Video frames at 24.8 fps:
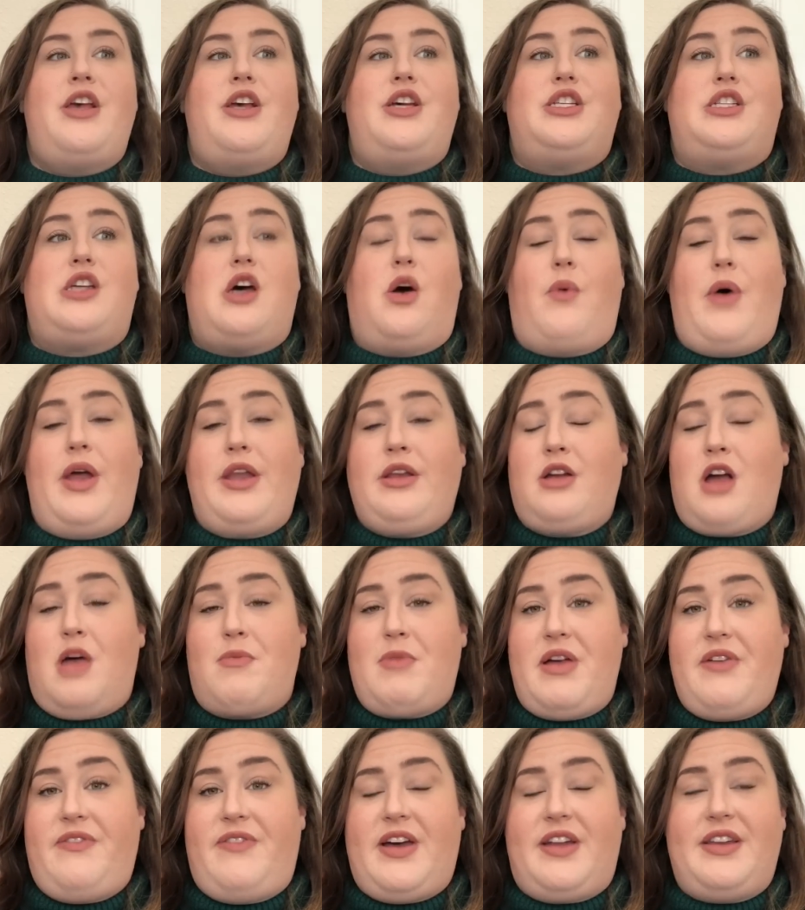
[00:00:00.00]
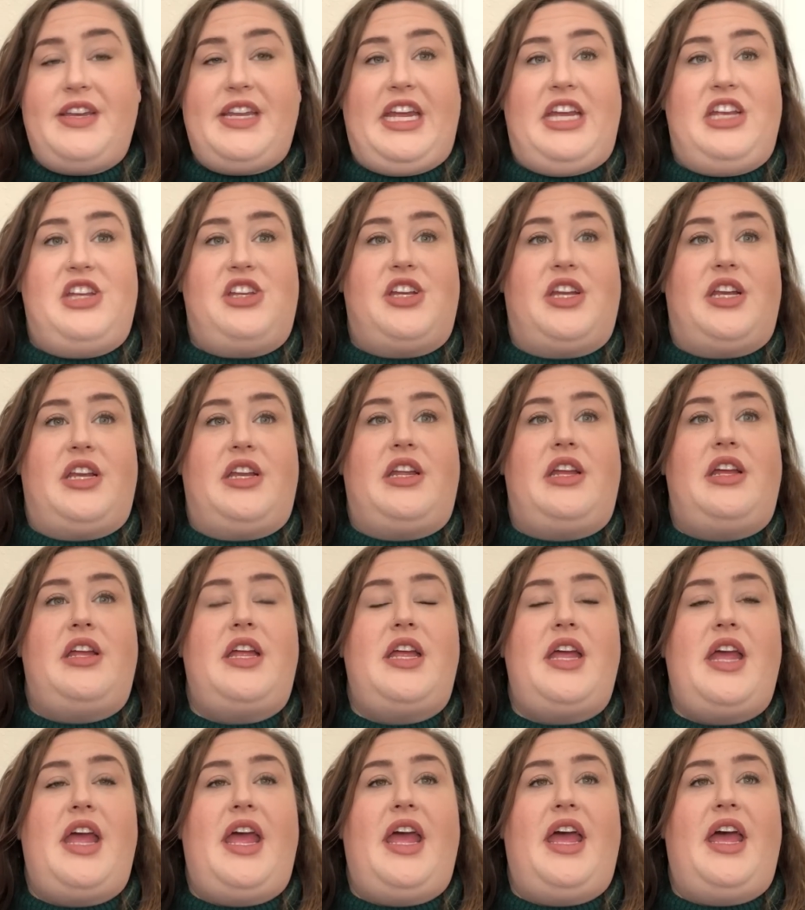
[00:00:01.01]
So I went and got my foundation
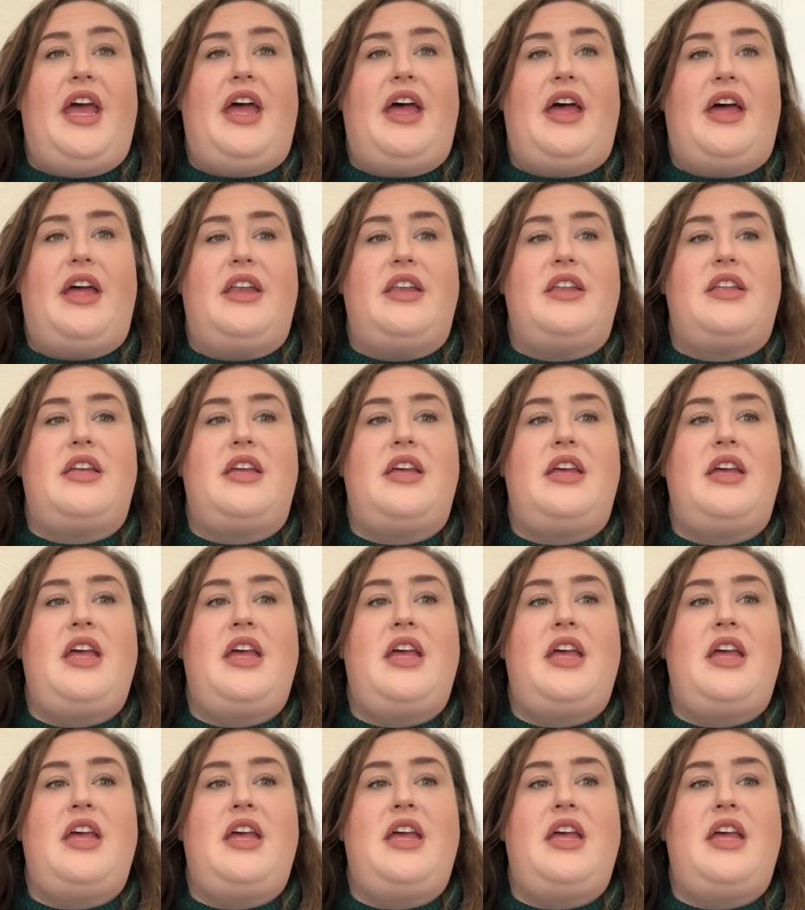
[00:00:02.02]
and